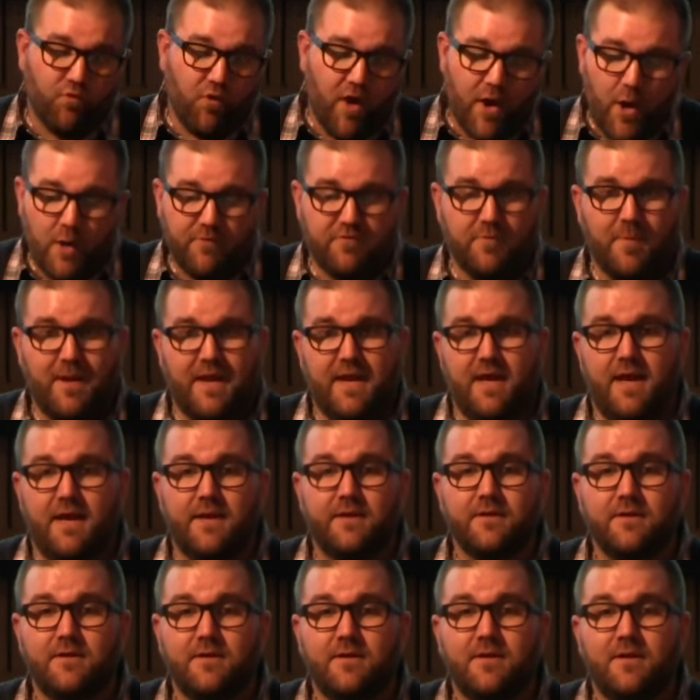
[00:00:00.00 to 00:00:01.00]
right over my
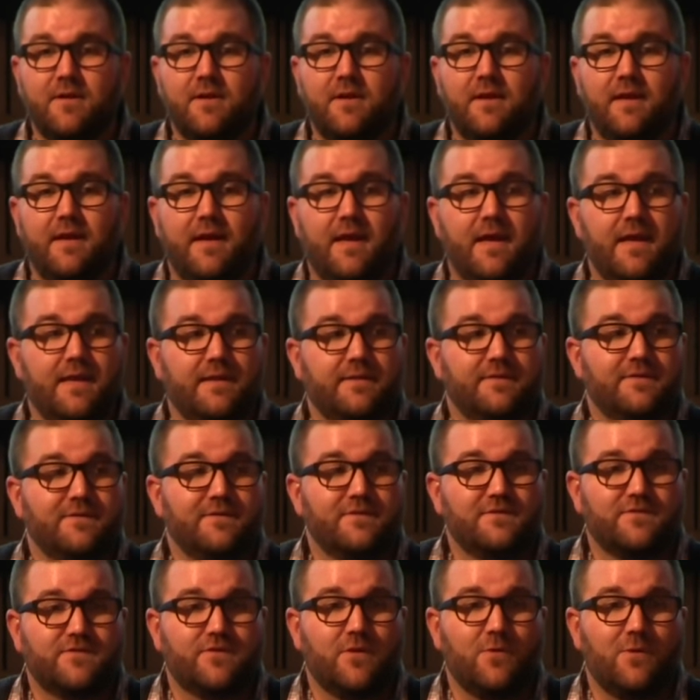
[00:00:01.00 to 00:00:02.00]
head. And
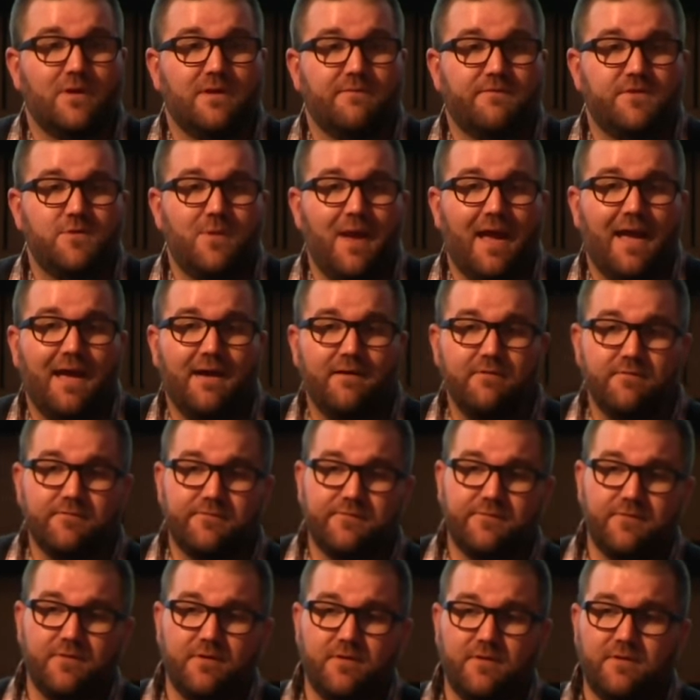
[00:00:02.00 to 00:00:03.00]
so if you
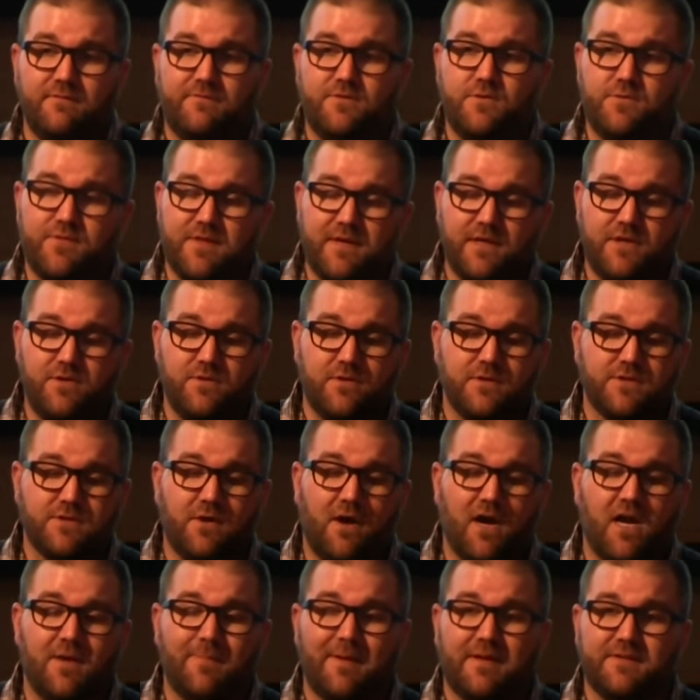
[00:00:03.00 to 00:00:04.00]
have, if you think you could
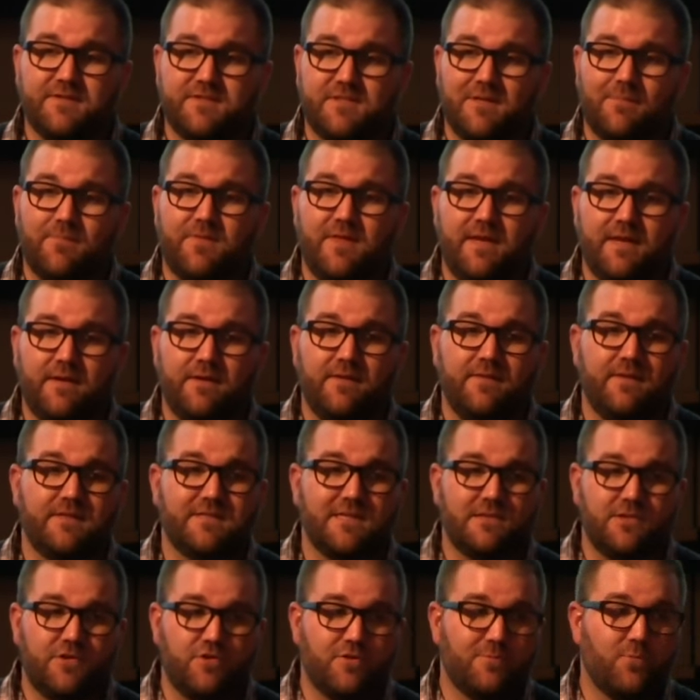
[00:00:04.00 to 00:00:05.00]
talk about something
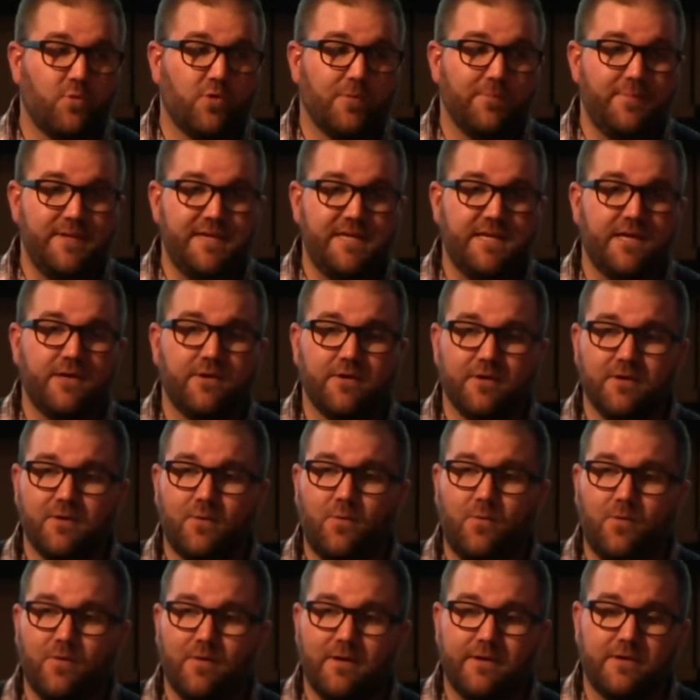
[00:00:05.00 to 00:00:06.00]
that's a little more beginner
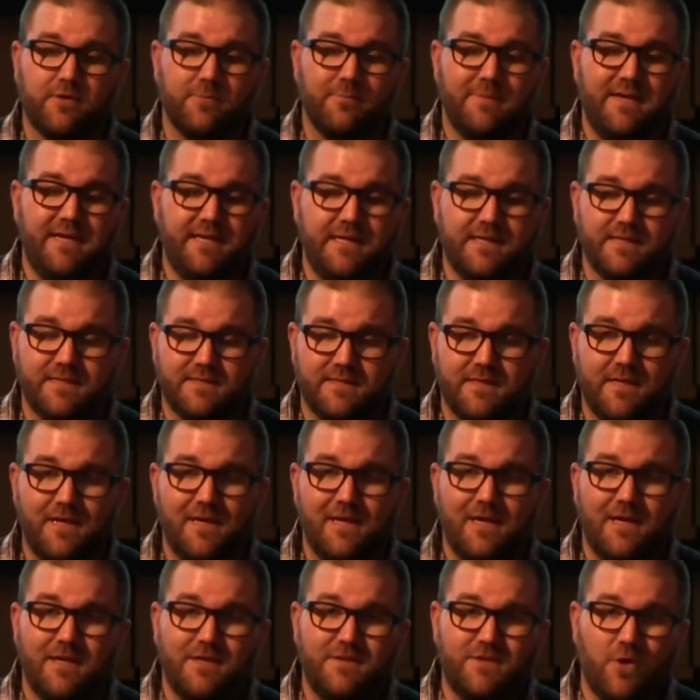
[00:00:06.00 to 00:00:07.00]
or intermediate,
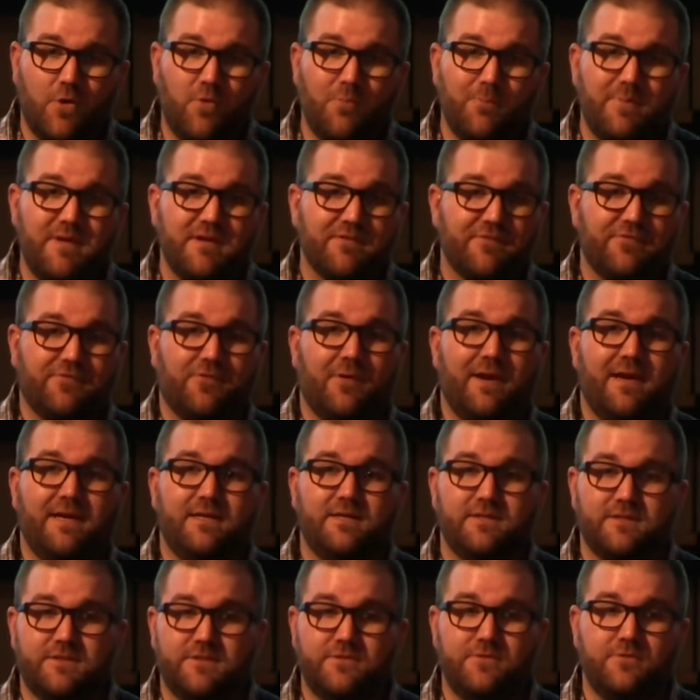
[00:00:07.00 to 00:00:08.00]
don't be
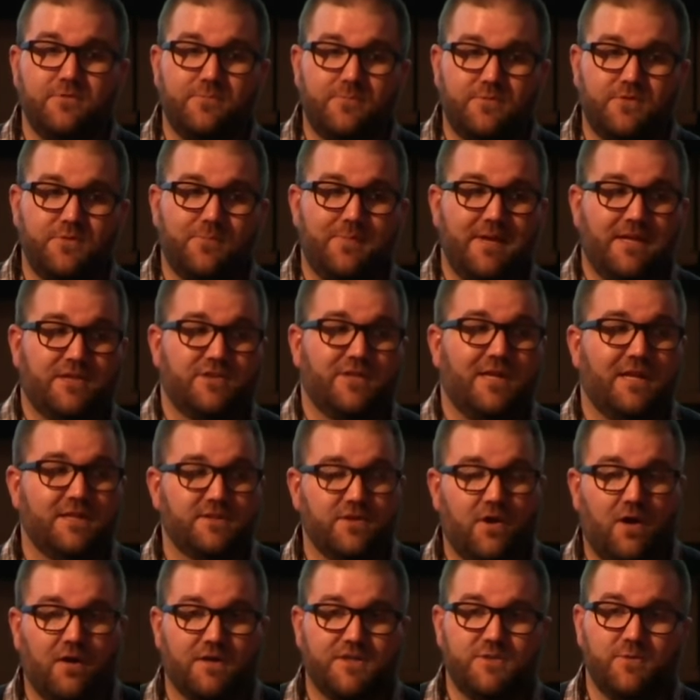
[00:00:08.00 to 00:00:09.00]
afraid to, to pitch that
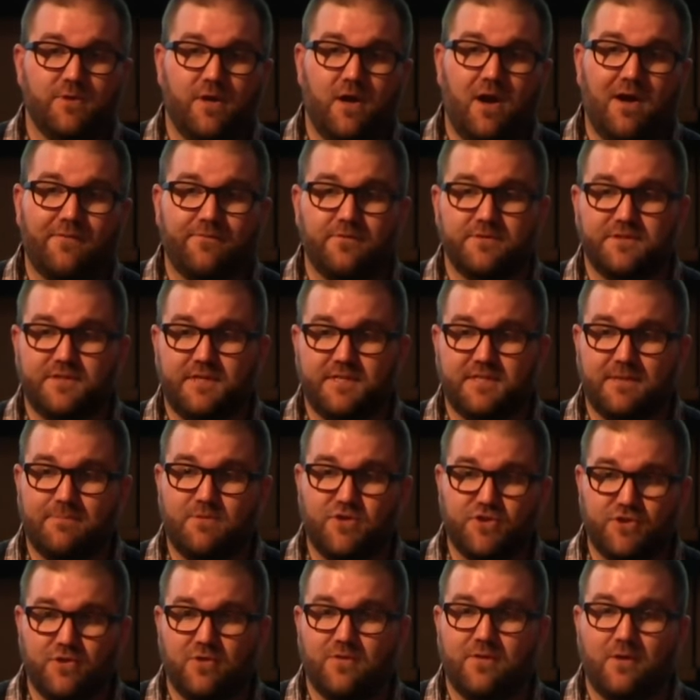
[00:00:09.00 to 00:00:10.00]
talk to a conference, because
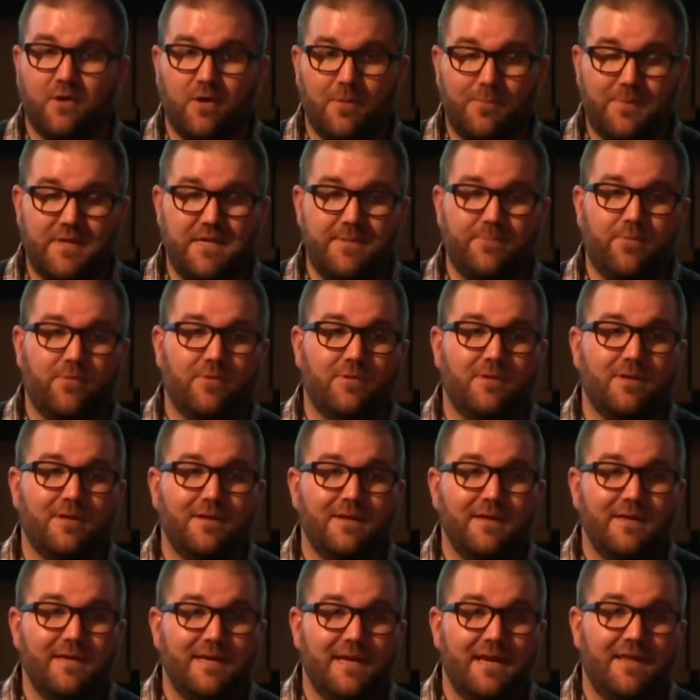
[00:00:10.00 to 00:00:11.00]
I'm sure there are people
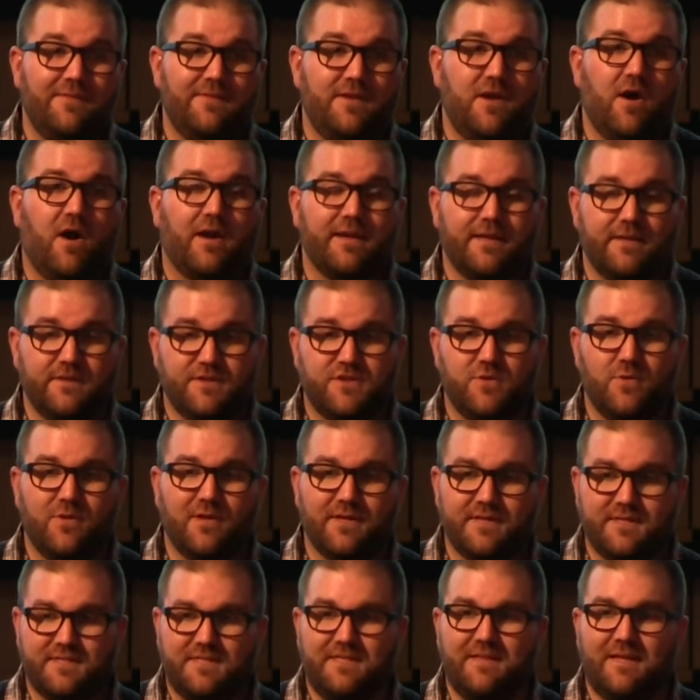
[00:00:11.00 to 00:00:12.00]
in the audience who are
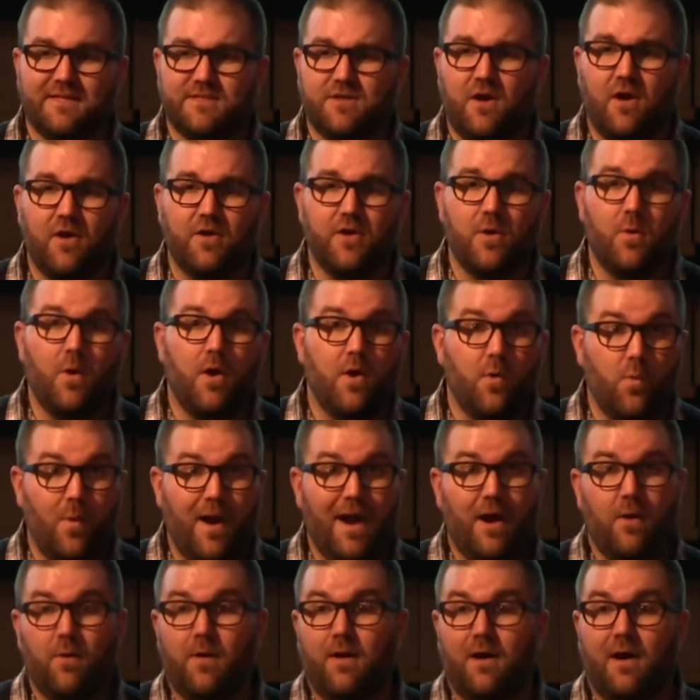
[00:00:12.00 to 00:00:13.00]
going to see that talk and go, oh,
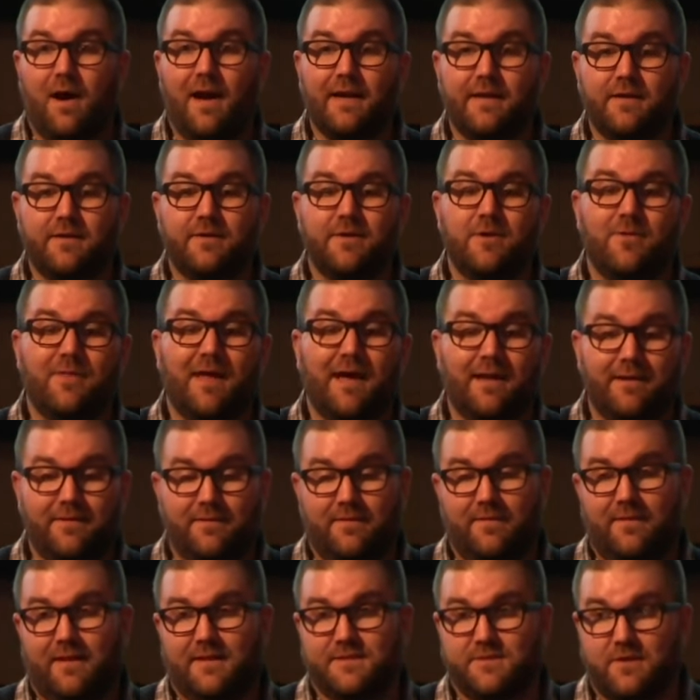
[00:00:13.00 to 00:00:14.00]
wow, I didn't know
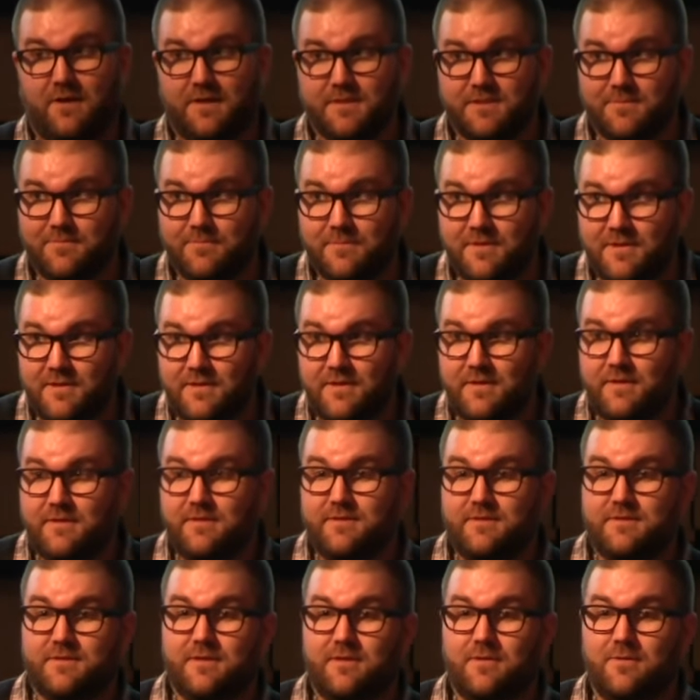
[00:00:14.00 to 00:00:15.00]
that. That's awesome.
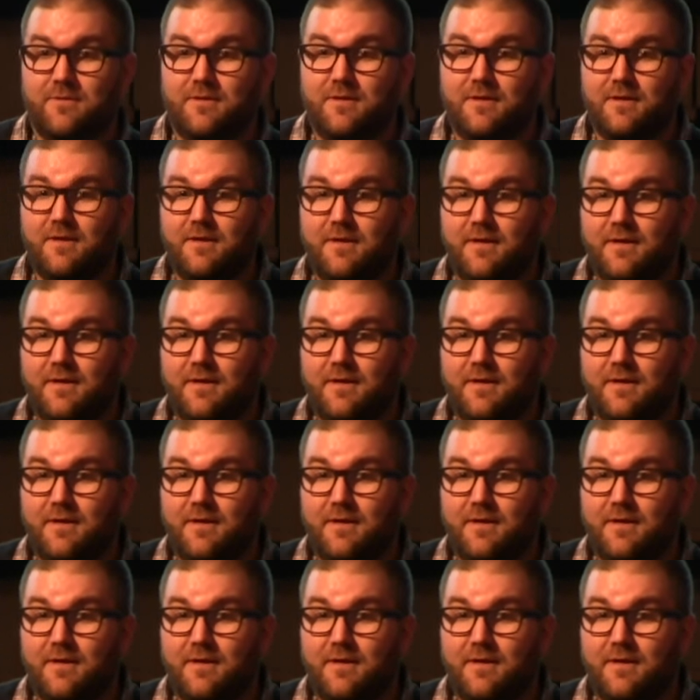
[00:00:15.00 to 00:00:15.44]
So,